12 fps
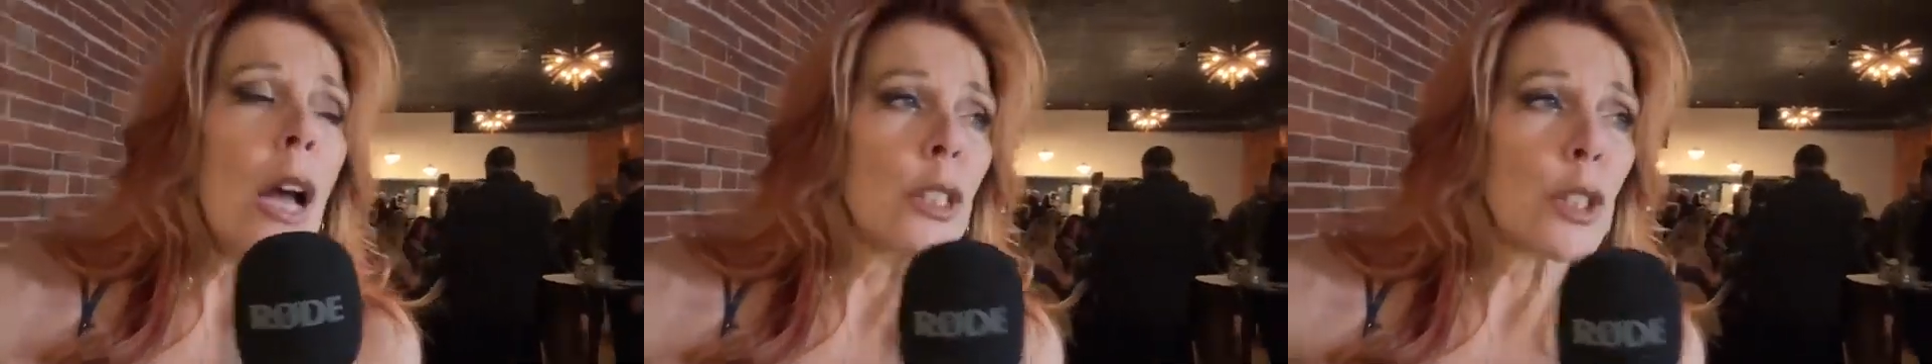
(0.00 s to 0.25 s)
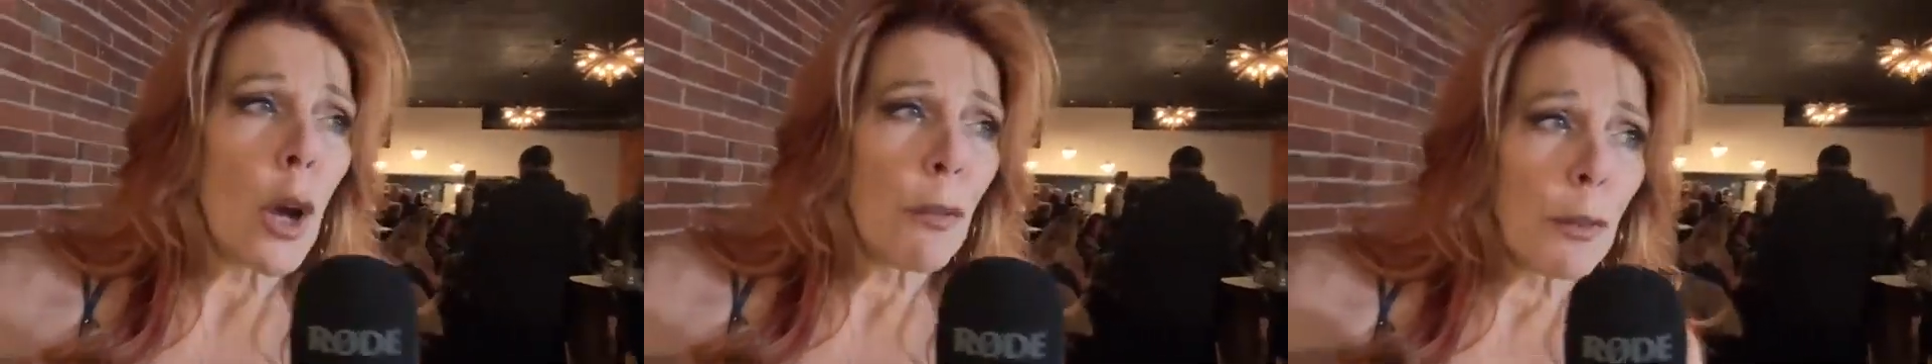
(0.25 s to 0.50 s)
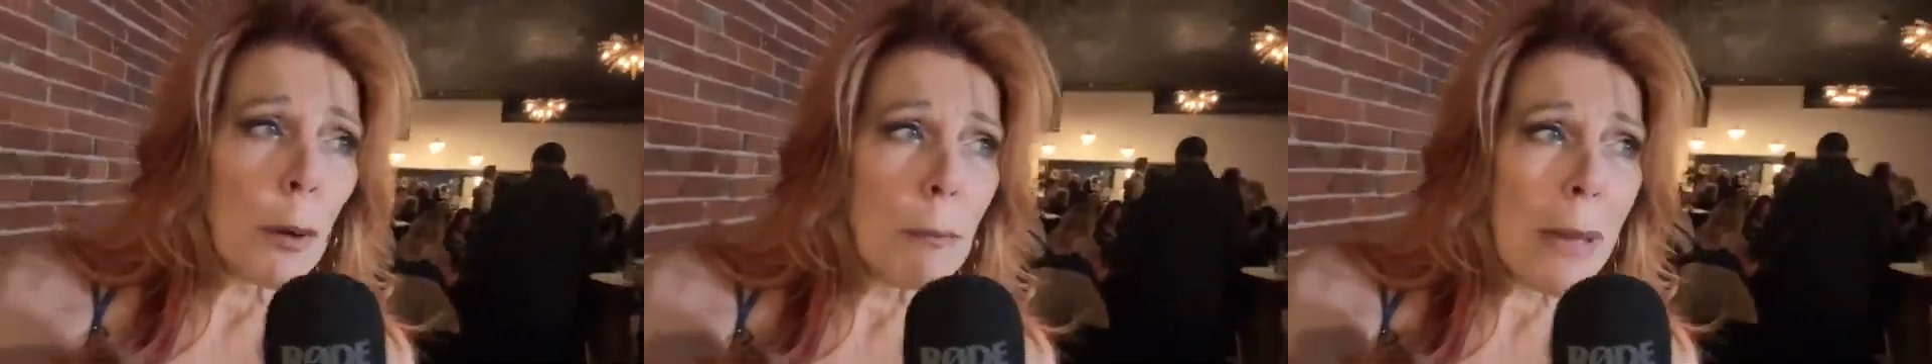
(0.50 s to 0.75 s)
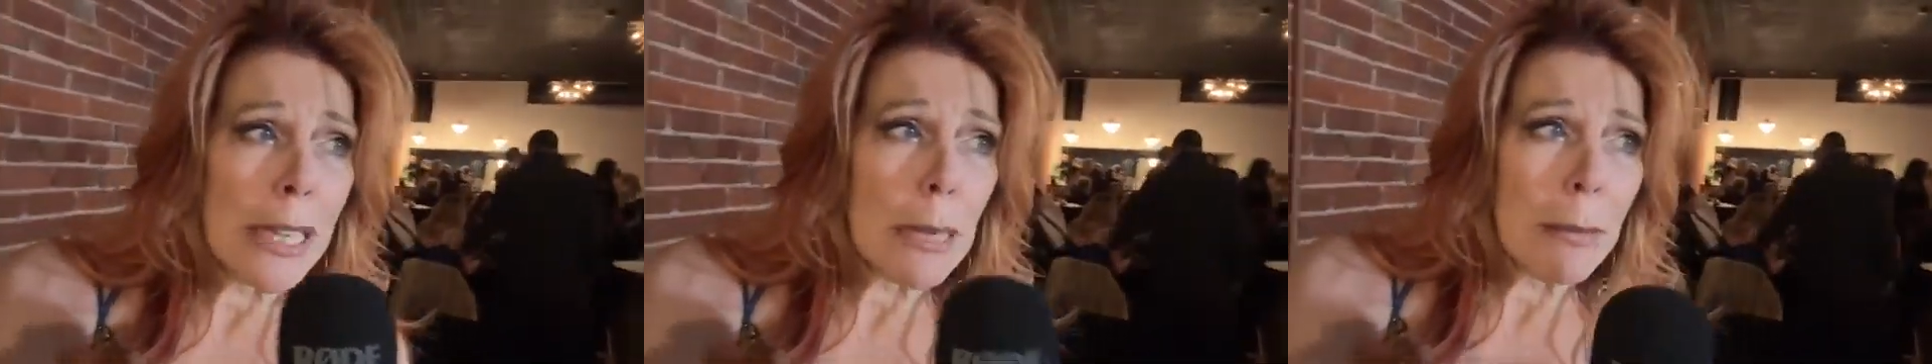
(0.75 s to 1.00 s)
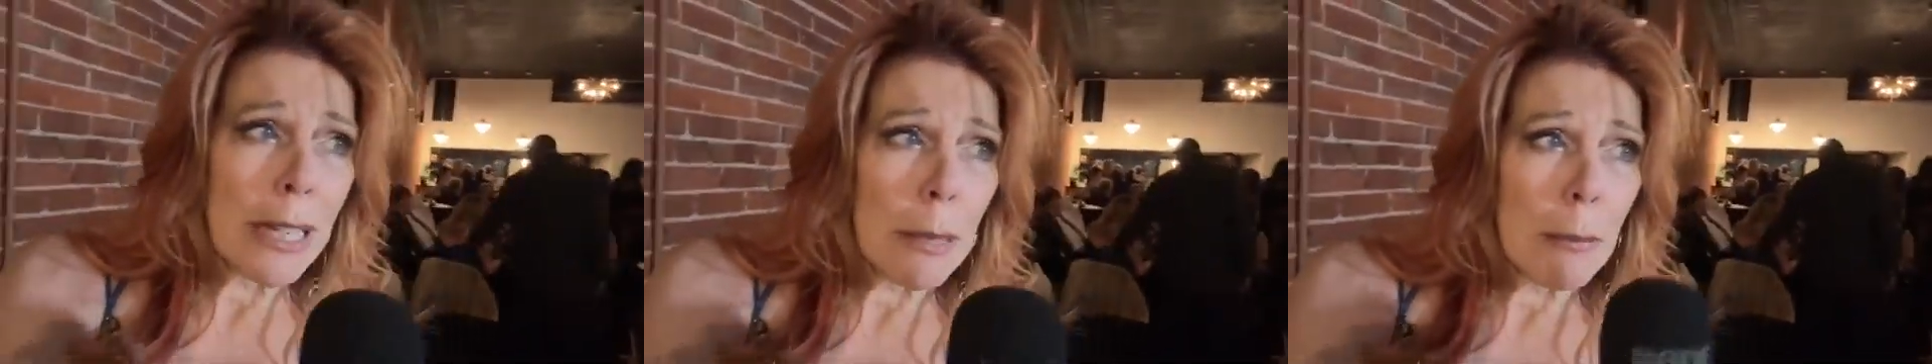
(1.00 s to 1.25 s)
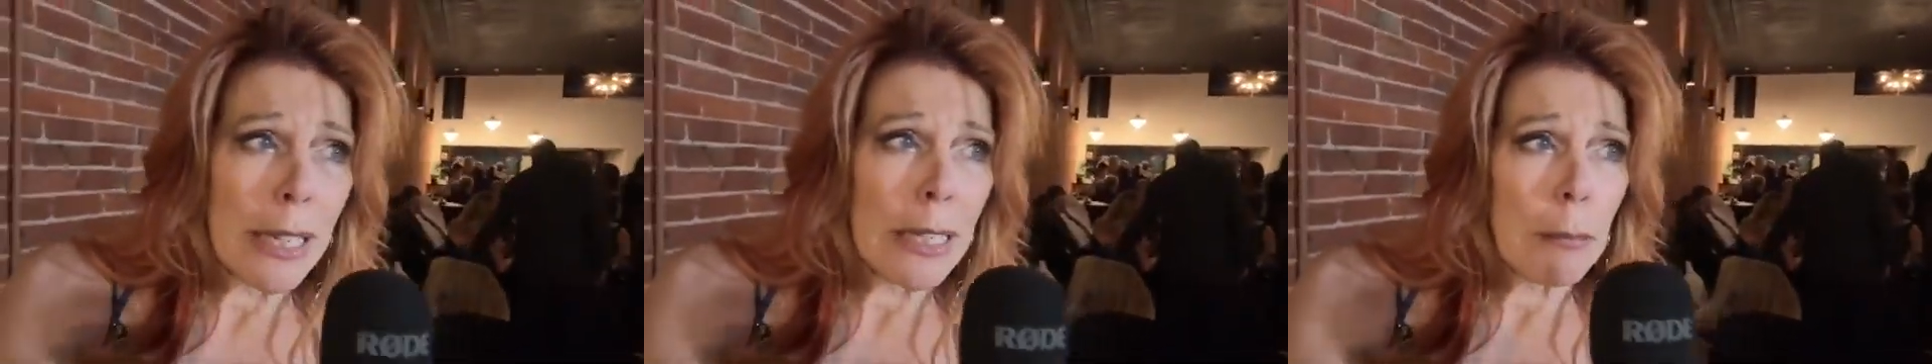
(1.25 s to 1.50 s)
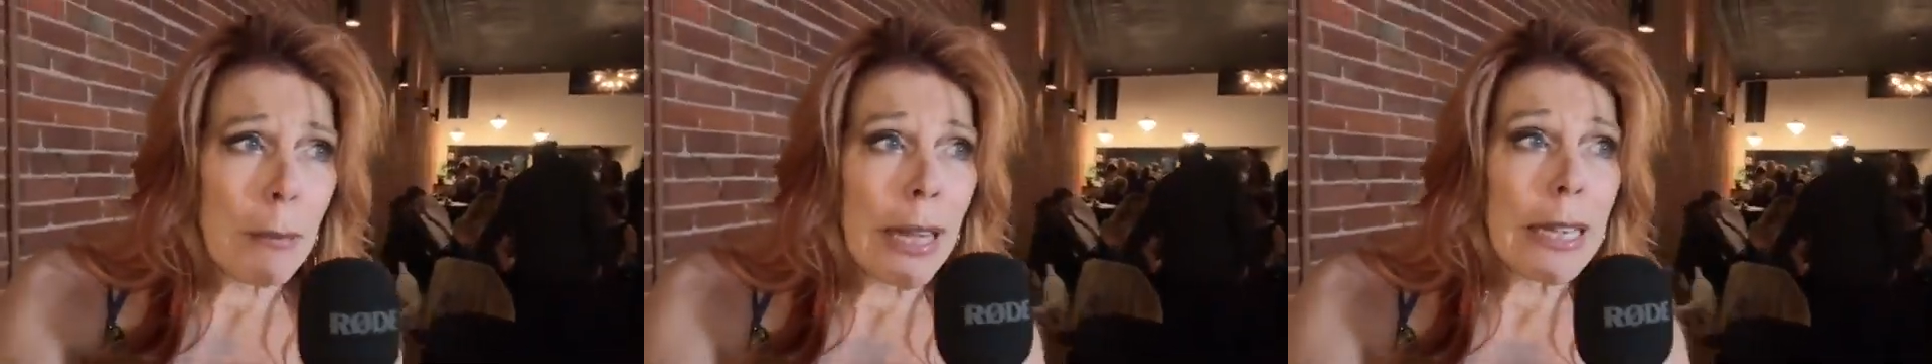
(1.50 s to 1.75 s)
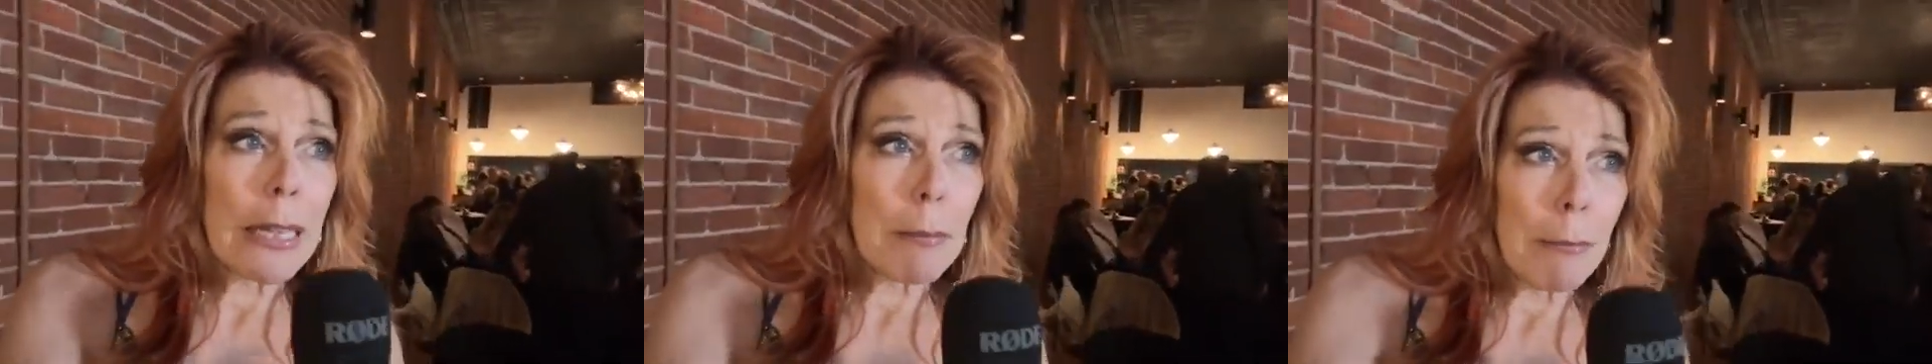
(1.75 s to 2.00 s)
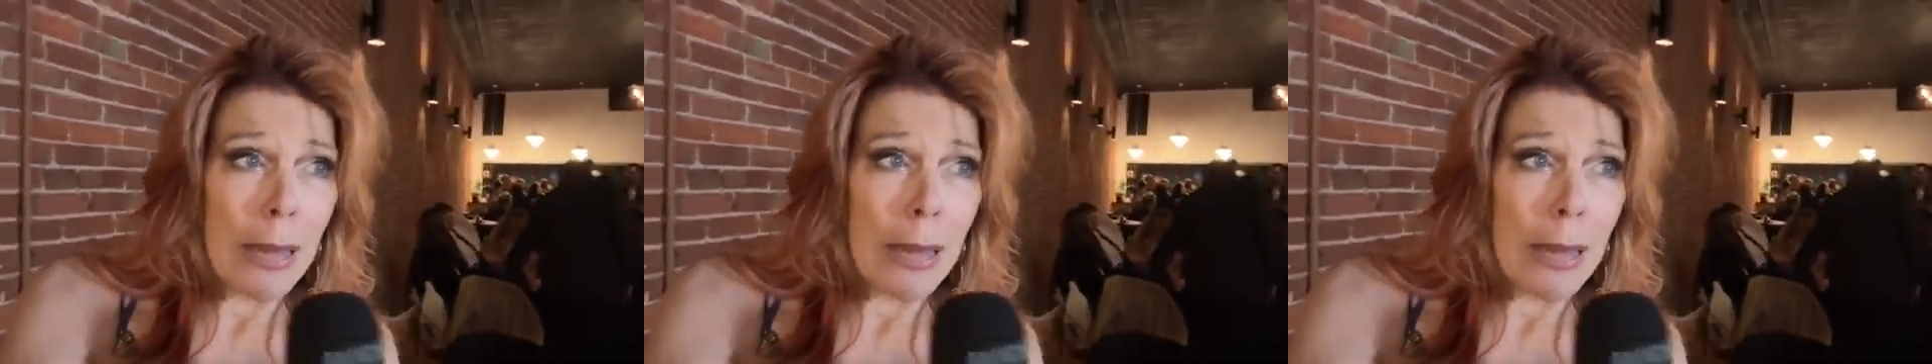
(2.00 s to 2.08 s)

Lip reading: So for many, many, many, many,